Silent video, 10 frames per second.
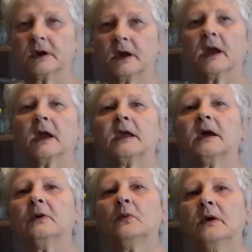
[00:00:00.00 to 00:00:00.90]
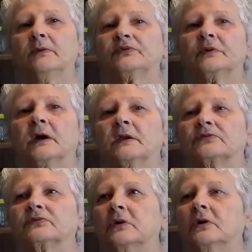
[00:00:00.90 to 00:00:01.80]
So I, I got a website.
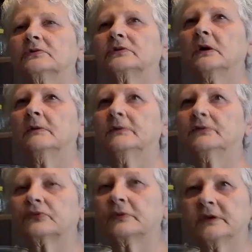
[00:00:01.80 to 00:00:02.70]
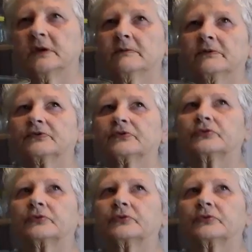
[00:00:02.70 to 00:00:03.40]
It's called W three W's.